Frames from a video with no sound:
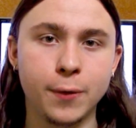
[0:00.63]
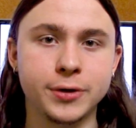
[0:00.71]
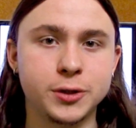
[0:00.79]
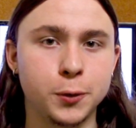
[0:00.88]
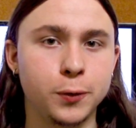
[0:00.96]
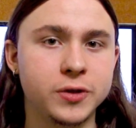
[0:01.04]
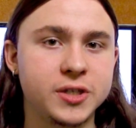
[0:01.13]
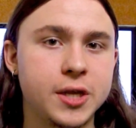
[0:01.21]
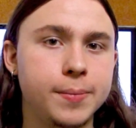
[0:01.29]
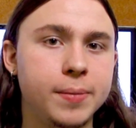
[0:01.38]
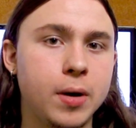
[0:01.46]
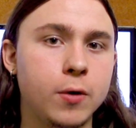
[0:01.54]
Hey, what's up everyone? This is
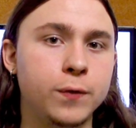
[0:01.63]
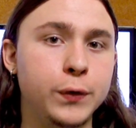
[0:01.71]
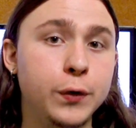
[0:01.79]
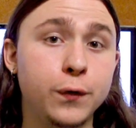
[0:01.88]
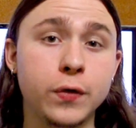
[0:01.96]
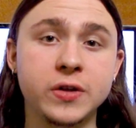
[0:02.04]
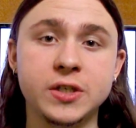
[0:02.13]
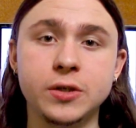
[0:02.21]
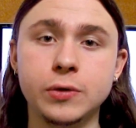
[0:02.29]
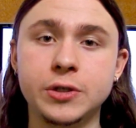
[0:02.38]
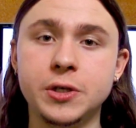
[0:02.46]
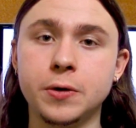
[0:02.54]
going to be my review for the
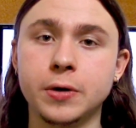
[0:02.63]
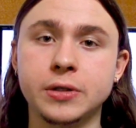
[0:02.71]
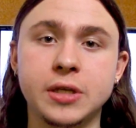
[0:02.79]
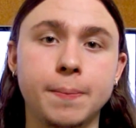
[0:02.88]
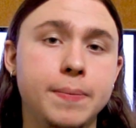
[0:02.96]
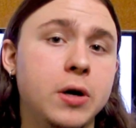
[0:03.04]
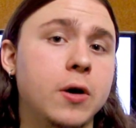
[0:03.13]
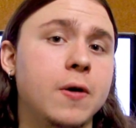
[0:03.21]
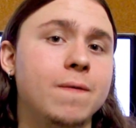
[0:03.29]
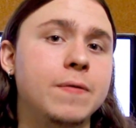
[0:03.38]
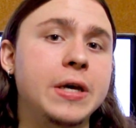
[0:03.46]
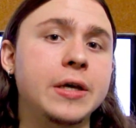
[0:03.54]
Steelseries
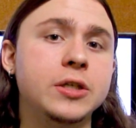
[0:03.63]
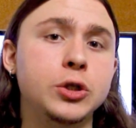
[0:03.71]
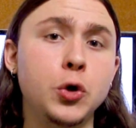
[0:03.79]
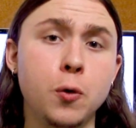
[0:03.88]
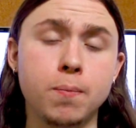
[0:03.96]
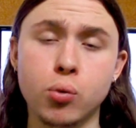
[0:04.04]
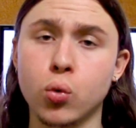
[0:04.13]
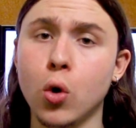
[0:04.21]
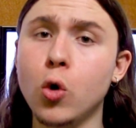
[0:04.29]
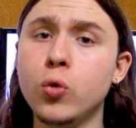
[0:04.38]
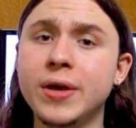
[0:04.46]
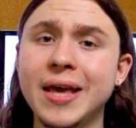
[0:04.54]
Siberia V2
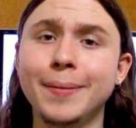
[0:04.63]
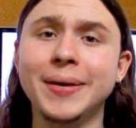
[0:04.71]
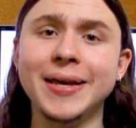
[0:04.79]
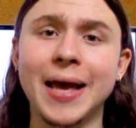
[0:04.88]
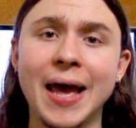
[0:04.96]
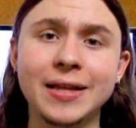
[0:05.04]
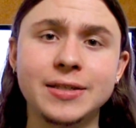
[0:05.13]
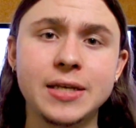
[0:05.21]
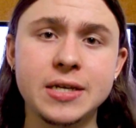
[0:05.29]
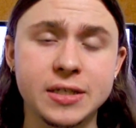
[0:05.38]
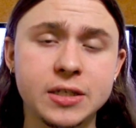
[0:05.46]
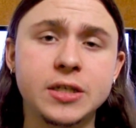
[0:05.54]
Pro Gaming
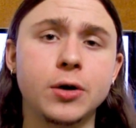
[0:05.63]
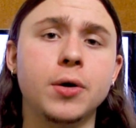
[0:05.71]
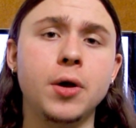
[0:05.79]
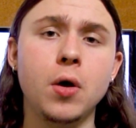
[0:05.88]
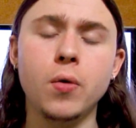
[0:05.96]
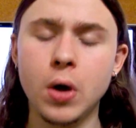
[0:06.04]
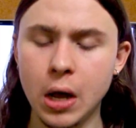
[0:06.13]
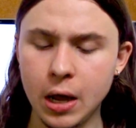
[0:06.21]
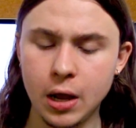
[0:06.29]
Headset Stereo.